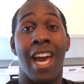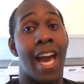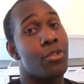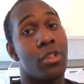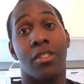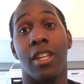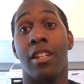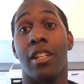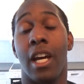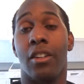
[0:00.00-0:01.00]
As you can see in
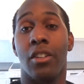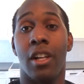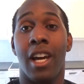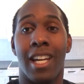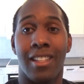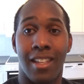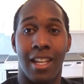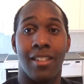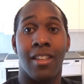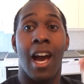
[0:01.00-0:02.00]
the title, it
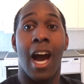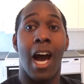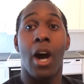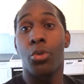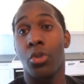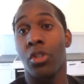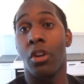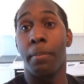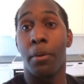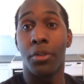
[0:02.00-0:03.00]
says how to
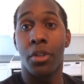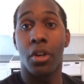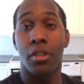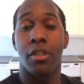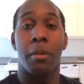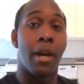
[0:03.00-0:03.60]
start a podcast.